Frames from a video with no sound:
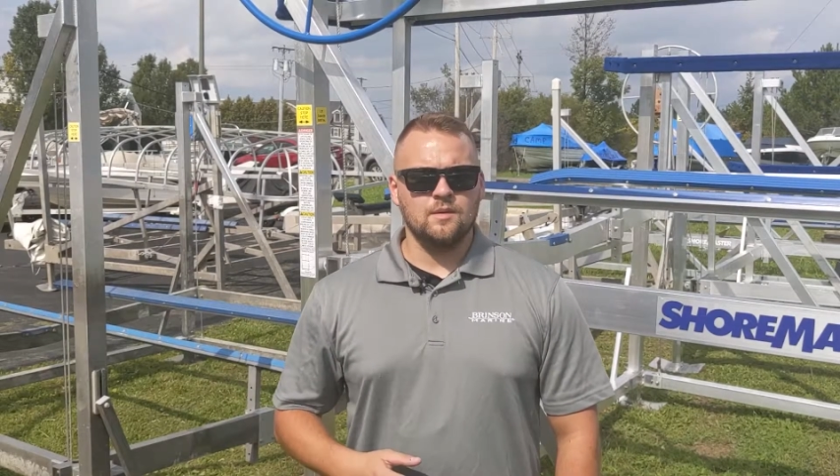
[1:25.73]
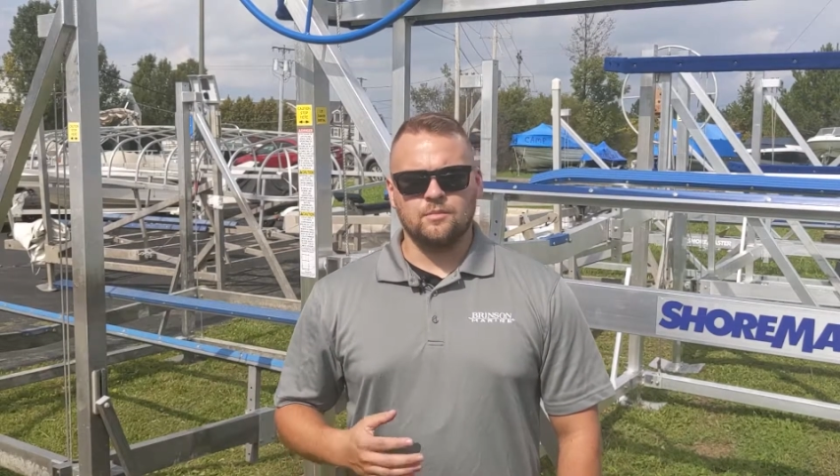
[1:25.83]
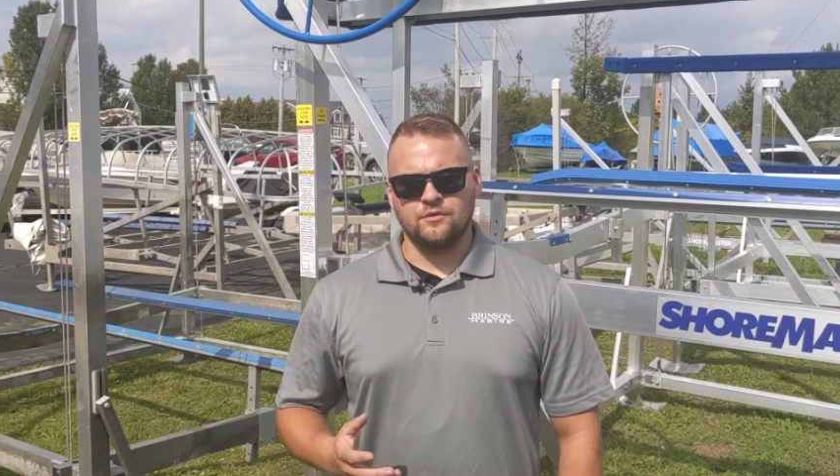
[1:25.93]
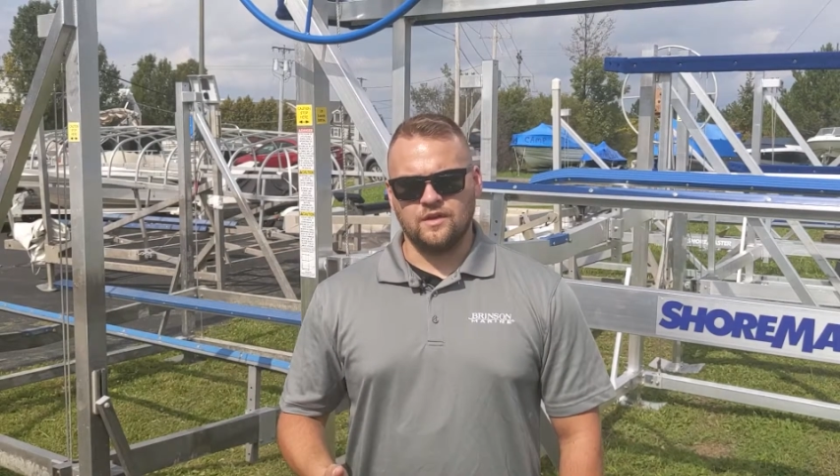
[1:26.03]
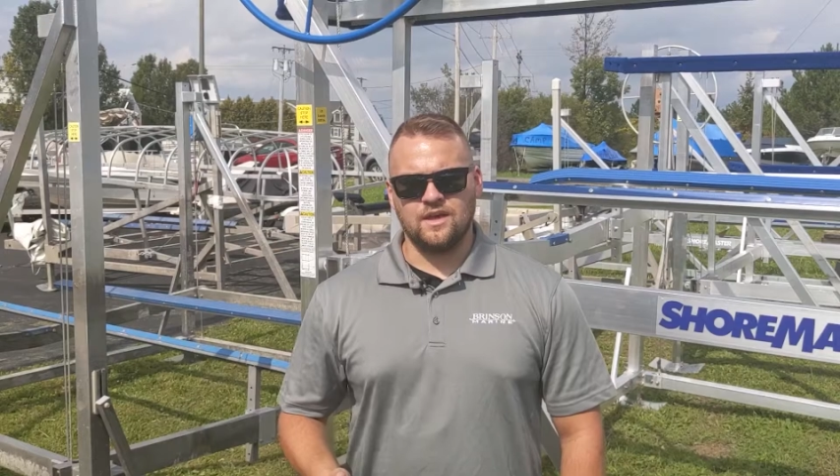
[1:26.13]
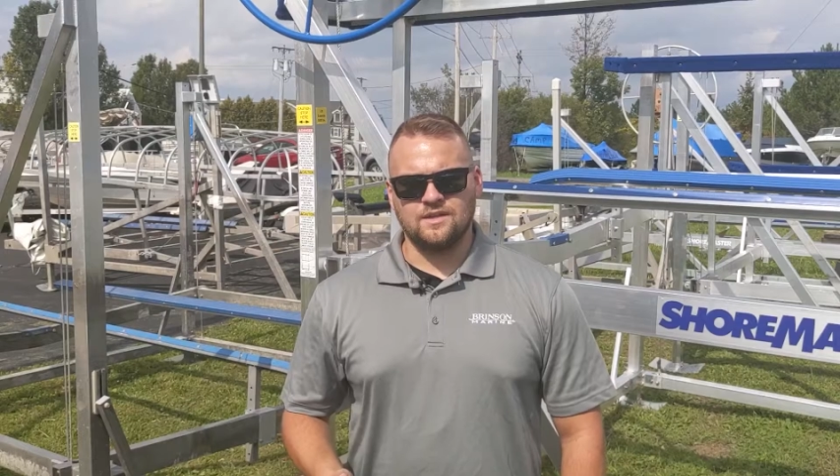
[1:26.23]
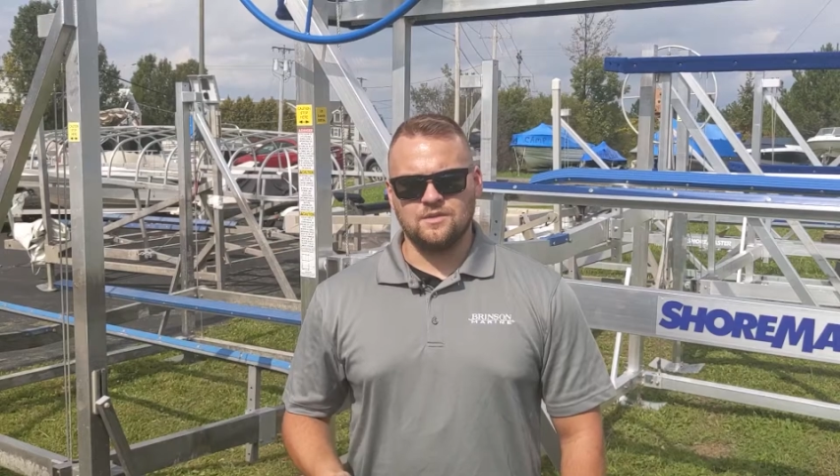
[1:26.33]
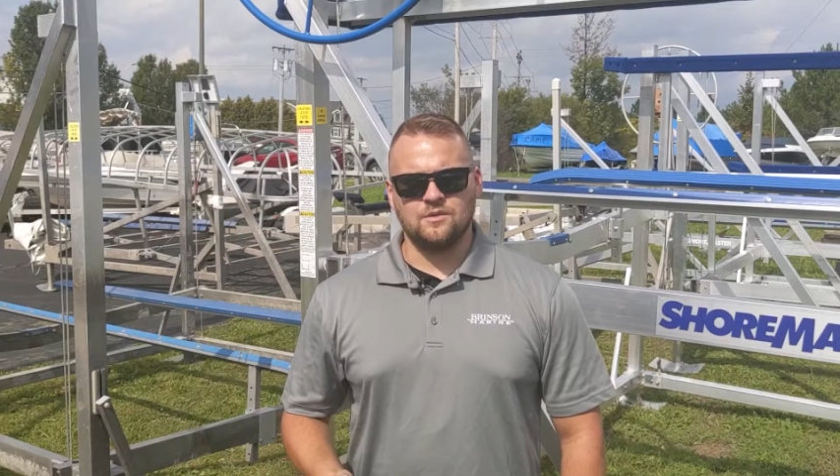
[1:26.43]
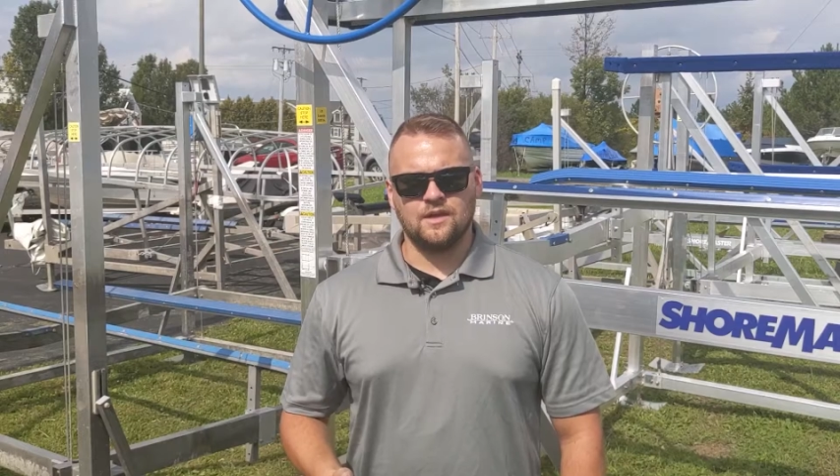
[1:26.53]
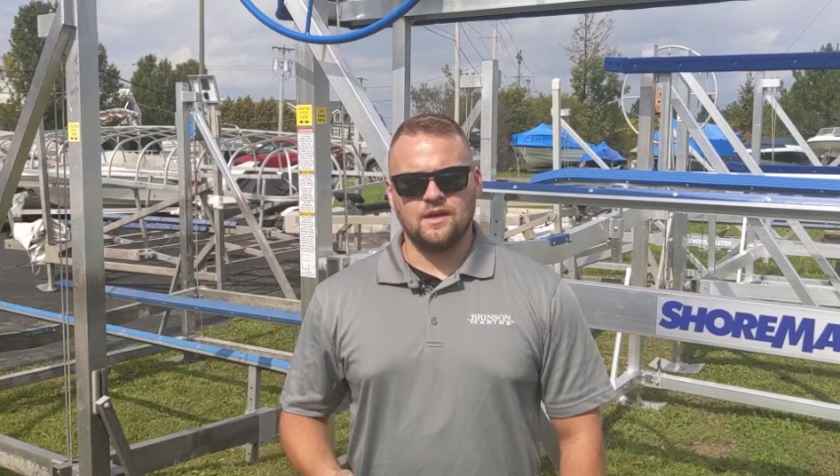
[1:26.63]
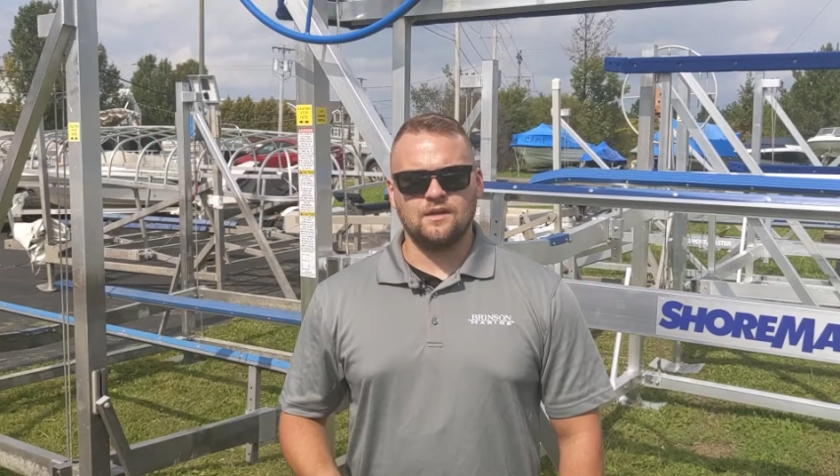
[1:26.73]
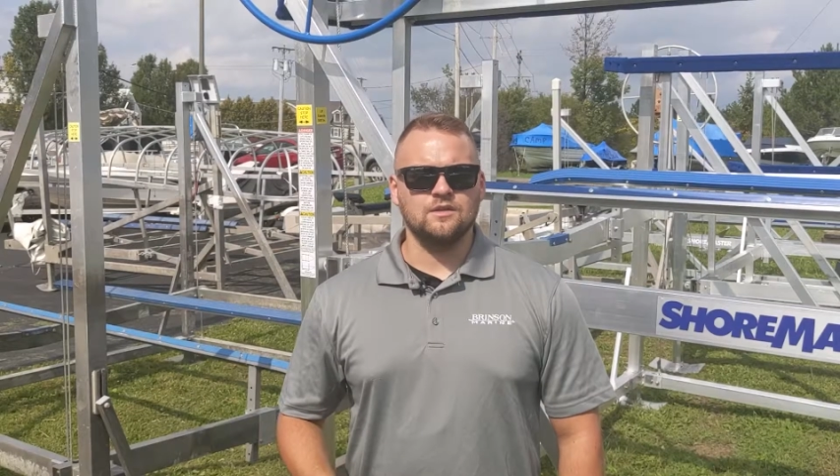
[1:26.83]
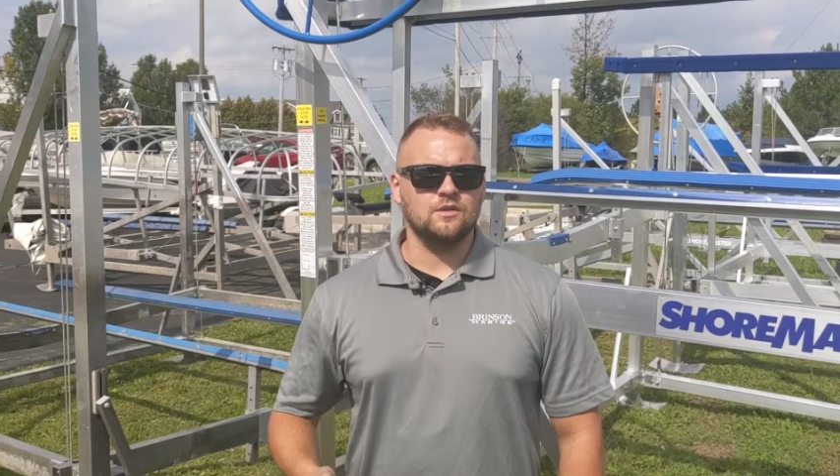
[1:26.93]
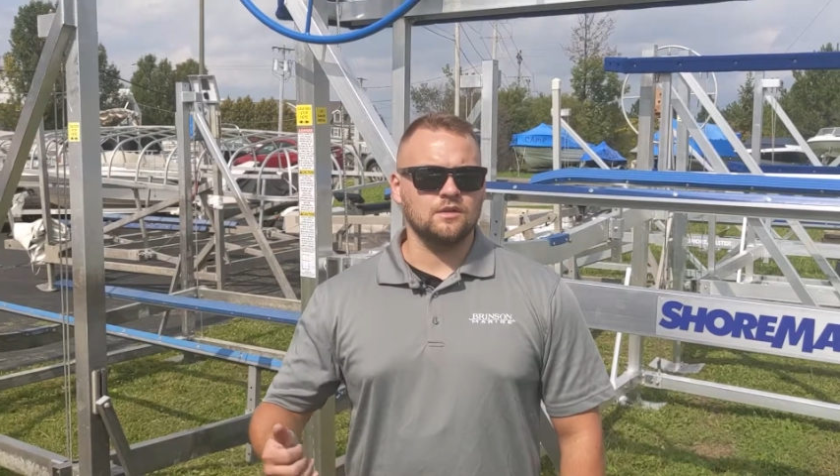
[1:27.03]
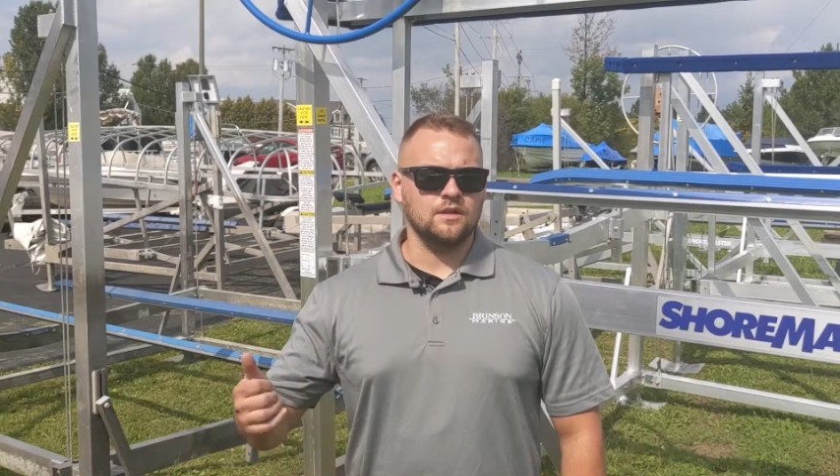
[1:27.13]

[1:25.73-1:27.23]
But if you can't do that, you can